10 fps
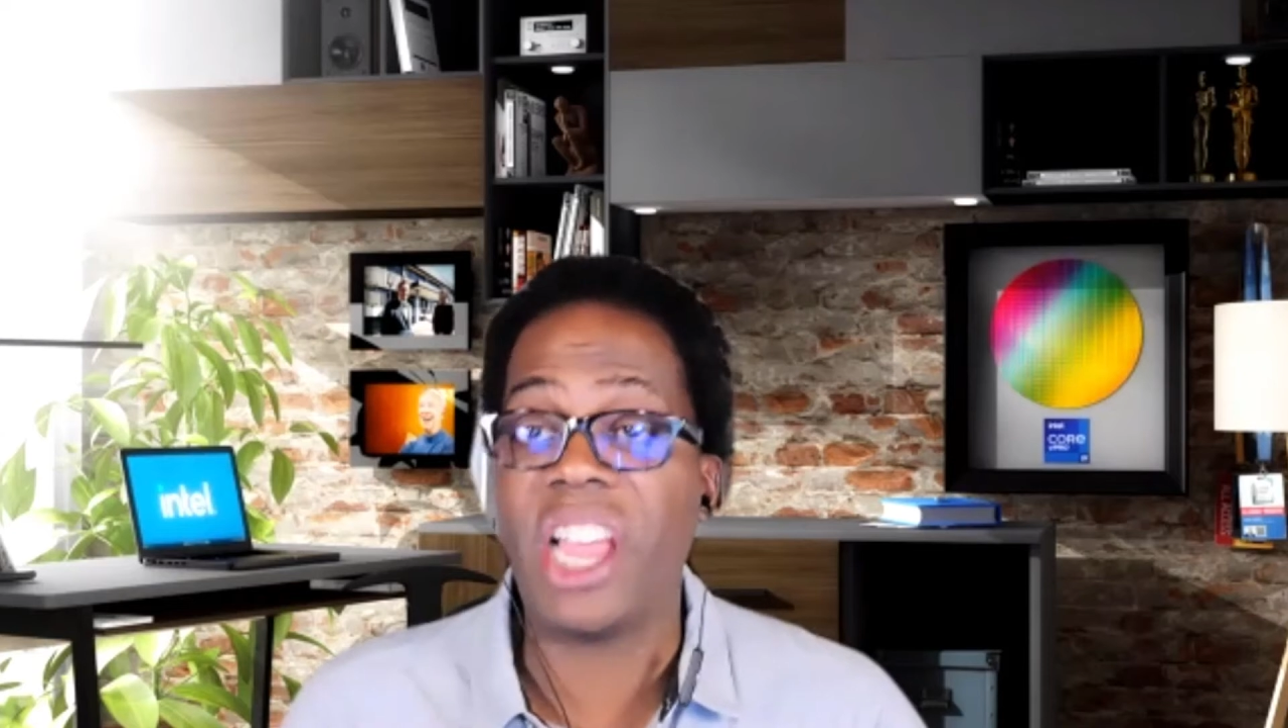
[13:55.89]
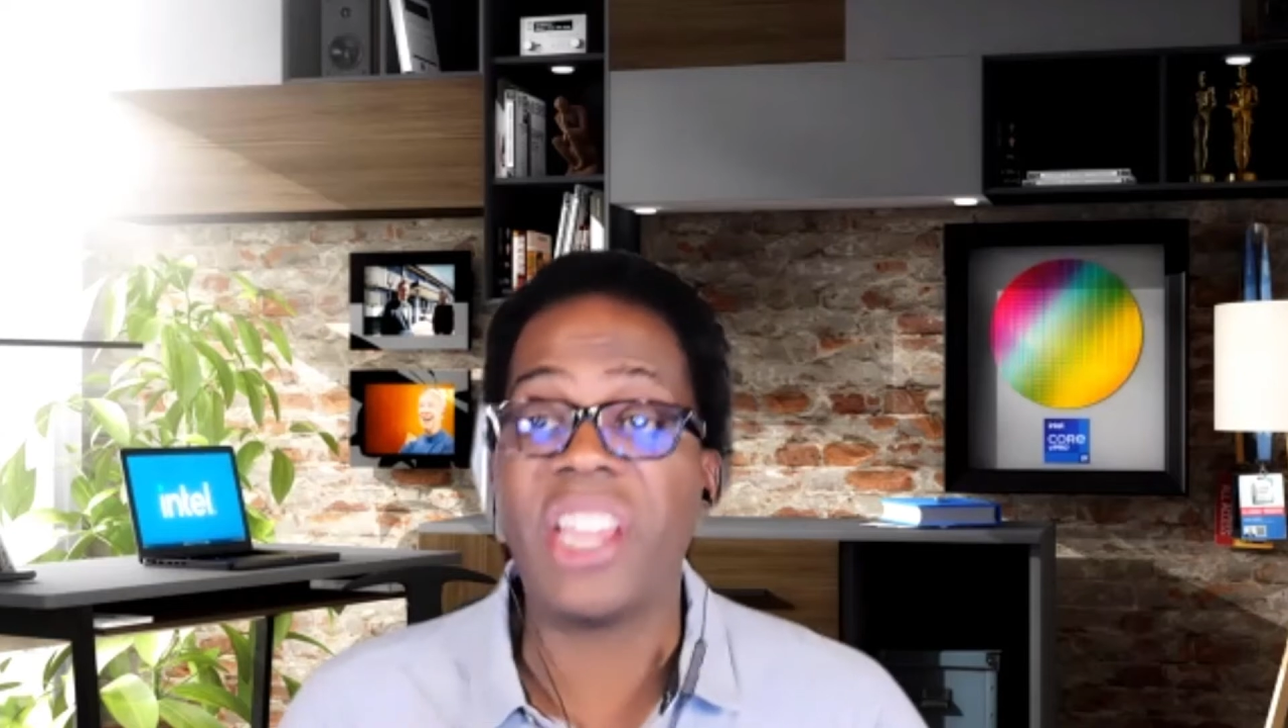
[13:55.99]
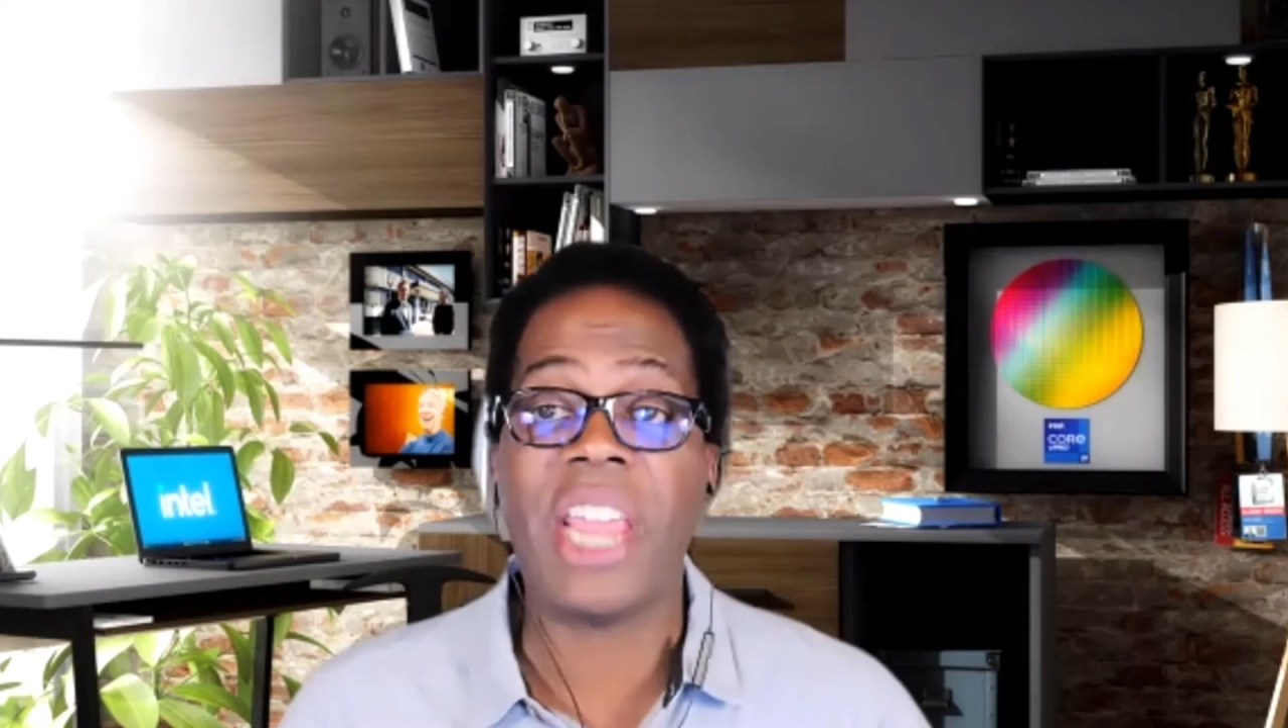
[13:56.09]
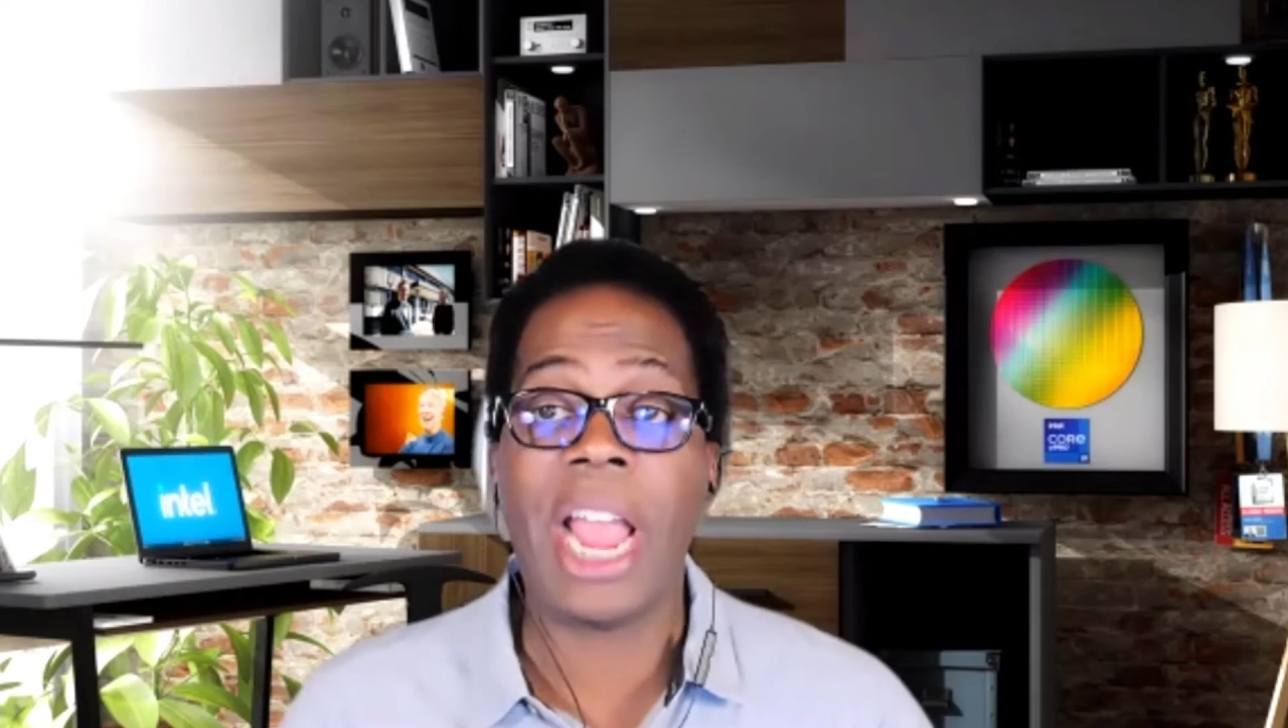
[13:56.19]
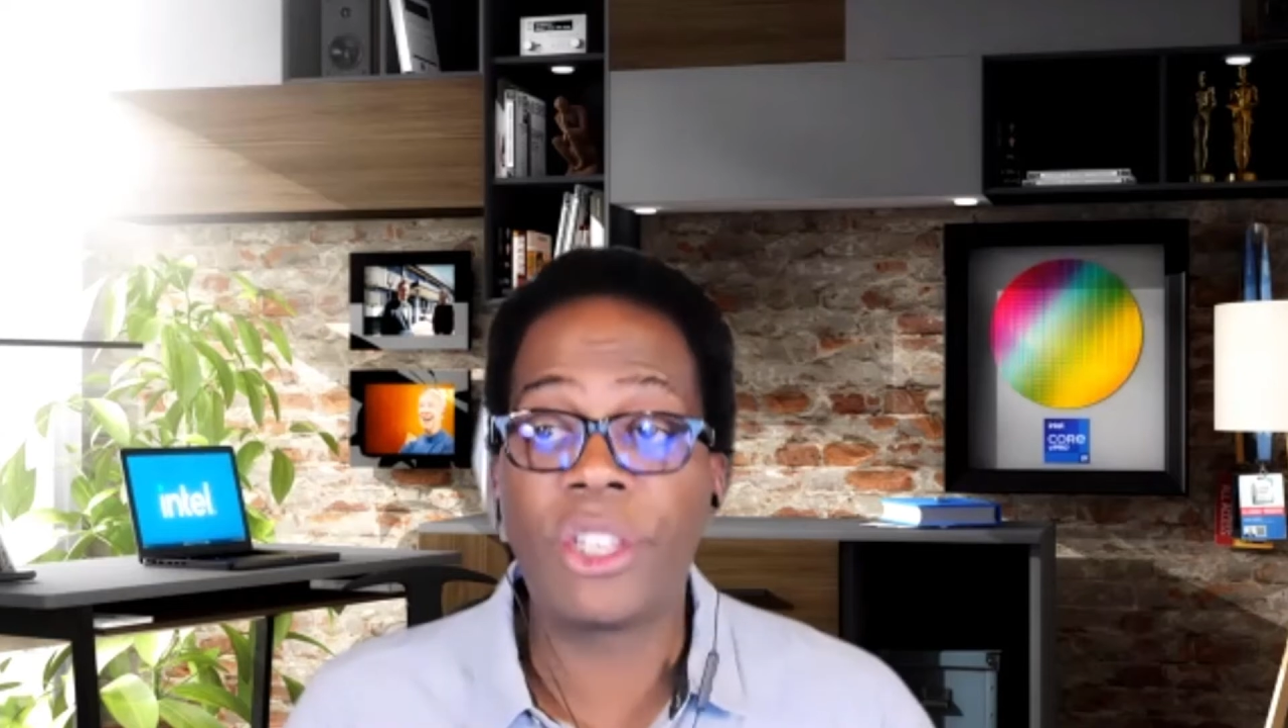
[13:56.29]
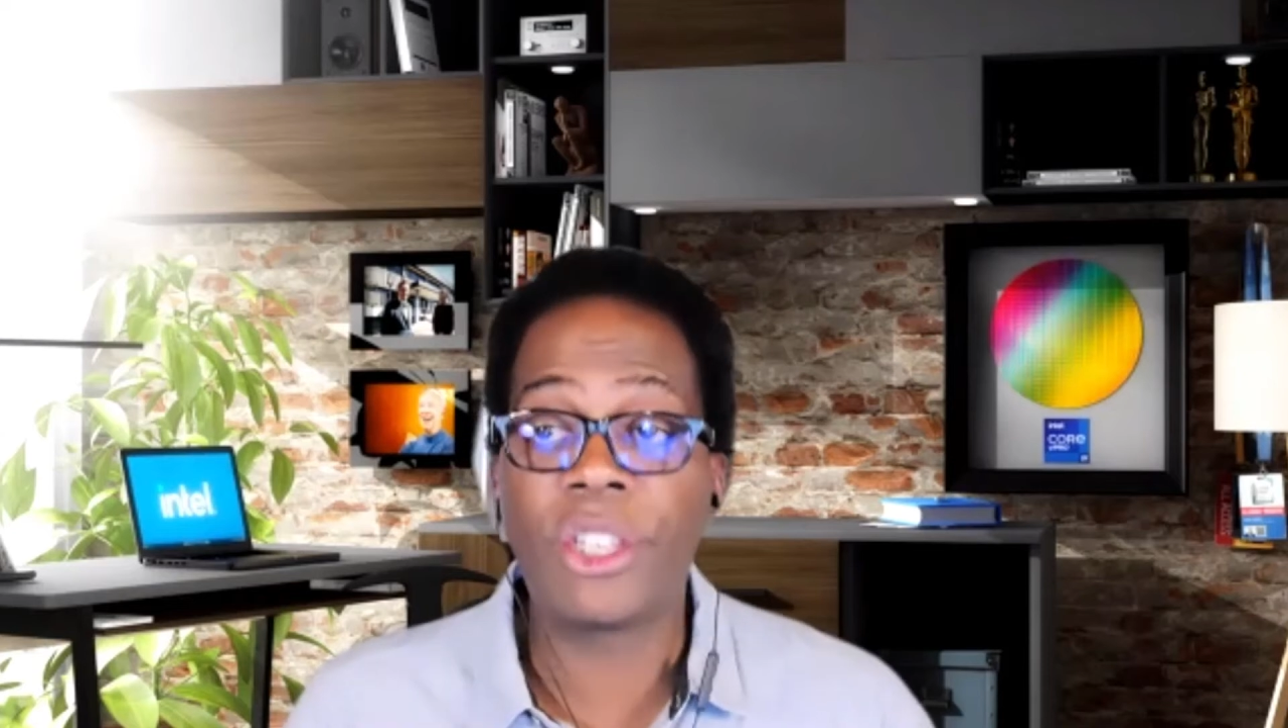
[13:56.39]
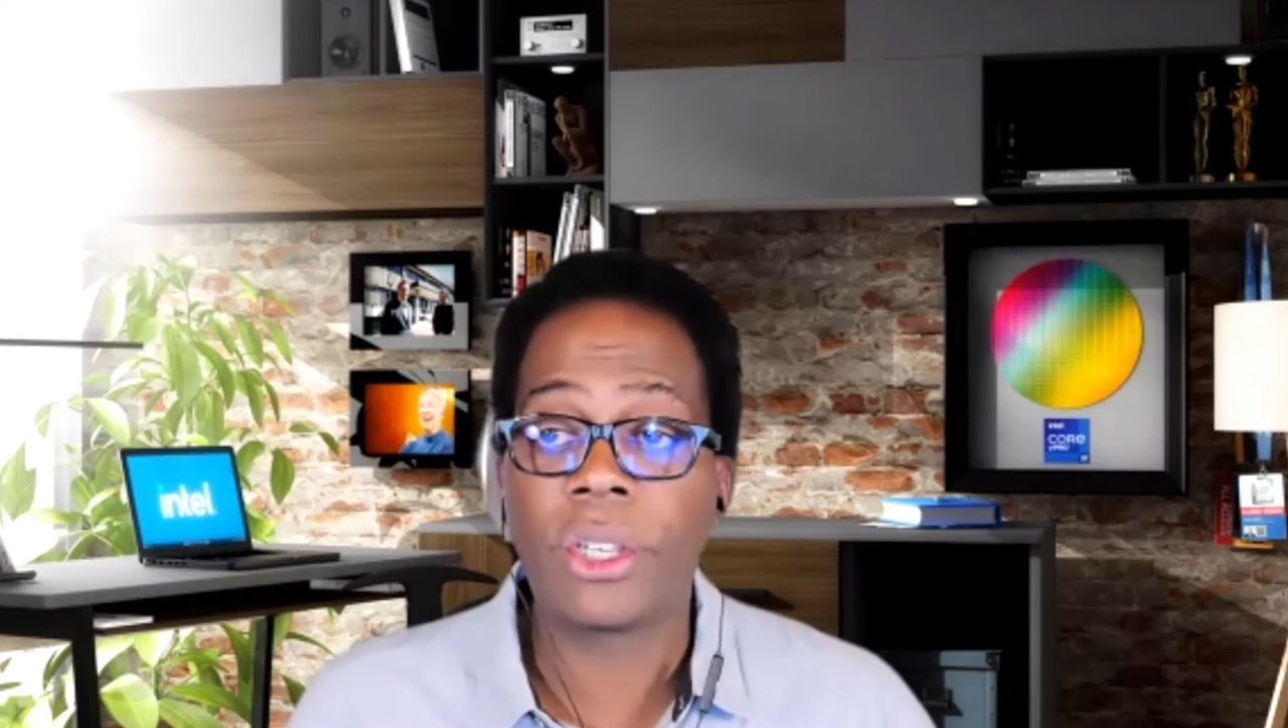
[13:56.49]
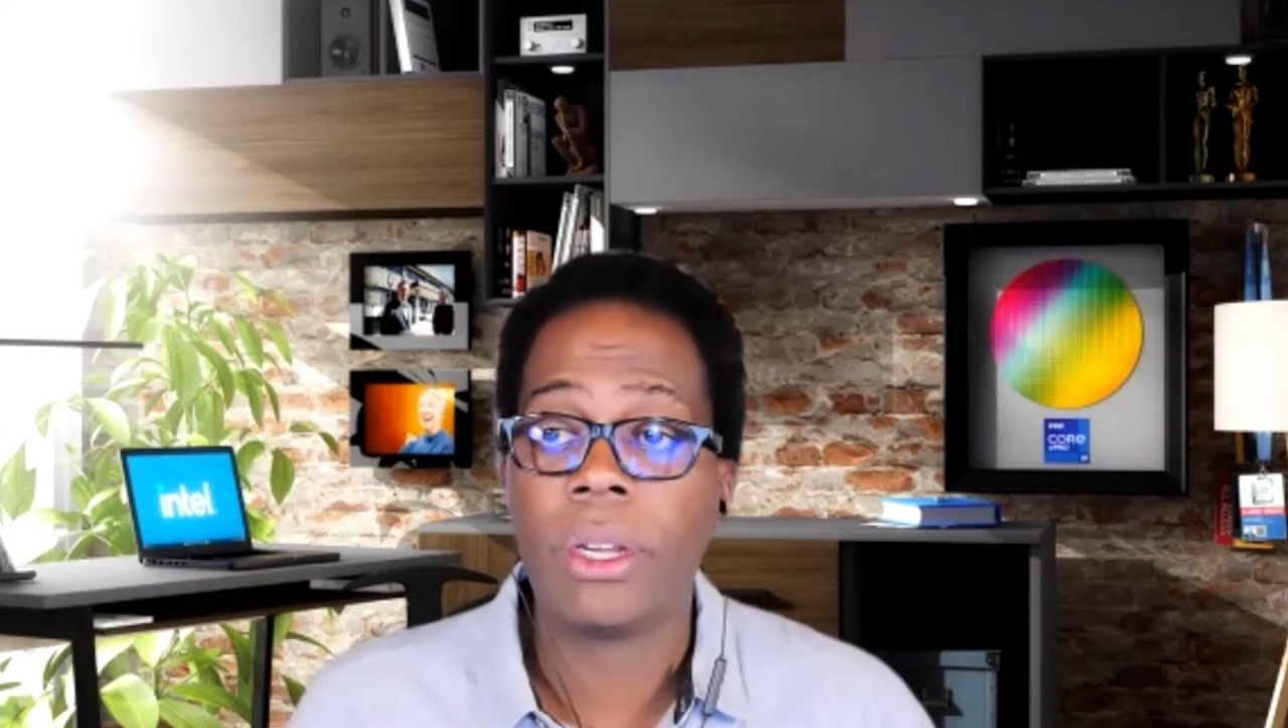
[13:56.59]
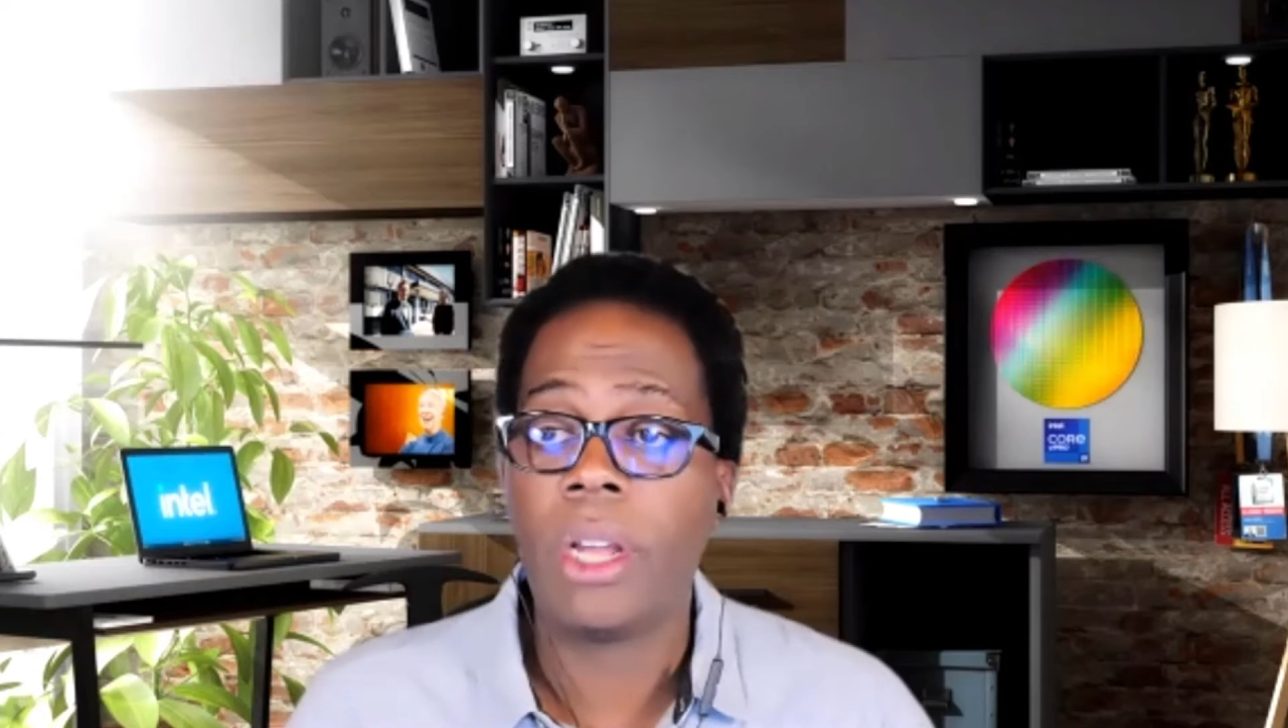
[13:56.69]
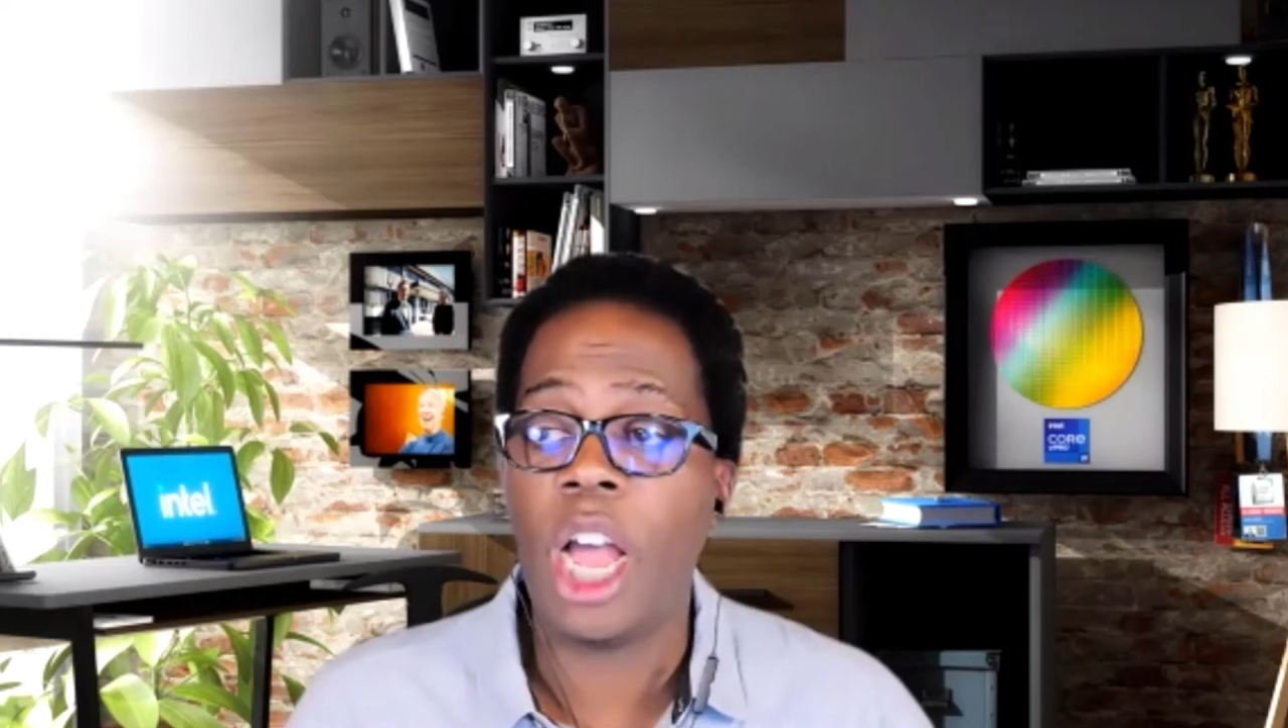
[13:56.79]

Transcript: against